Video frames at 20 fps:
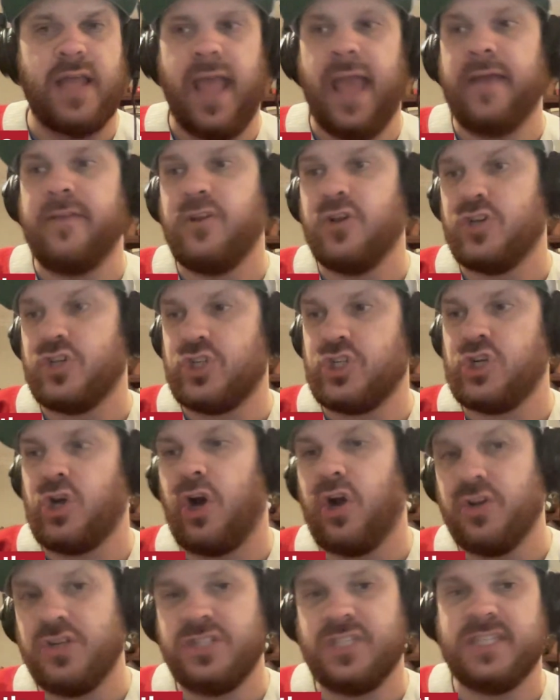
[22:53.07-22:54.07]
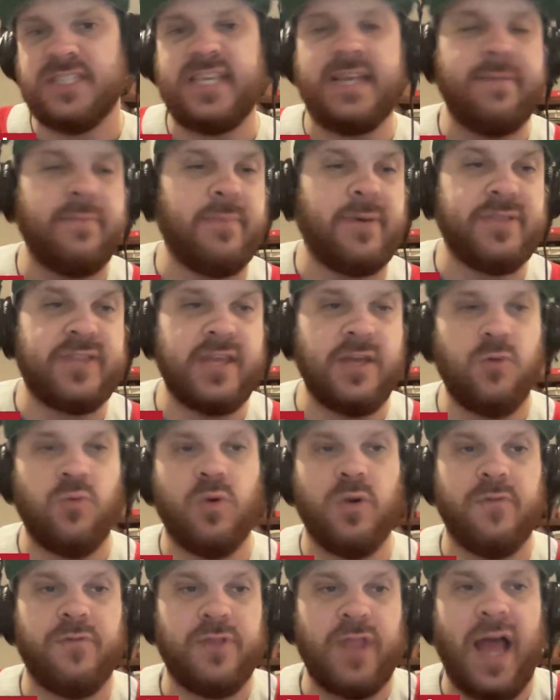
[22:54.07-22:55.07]
And you're charged the same amount that you
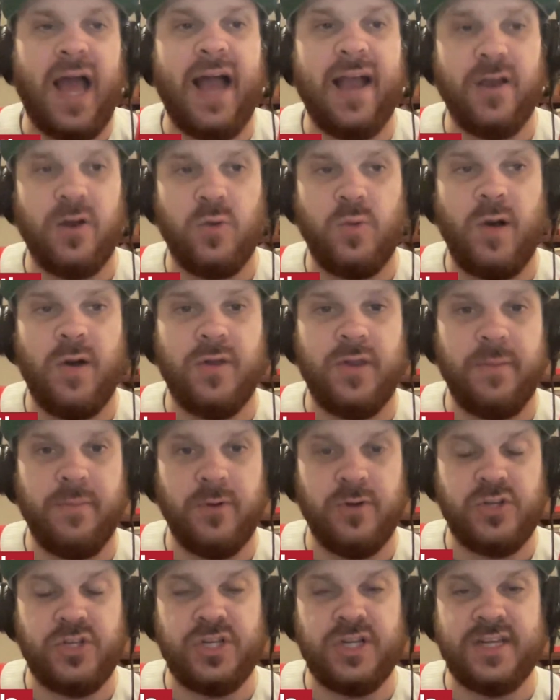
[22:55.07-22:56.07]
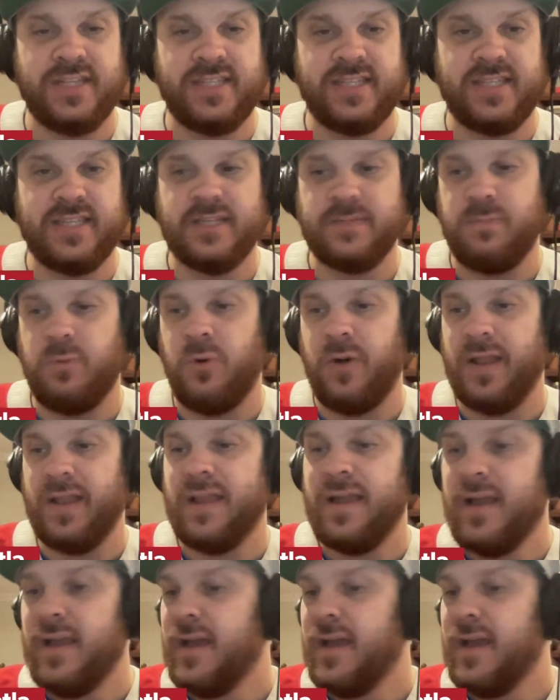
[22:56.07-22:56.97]
were for the higher quality merchandise at this point.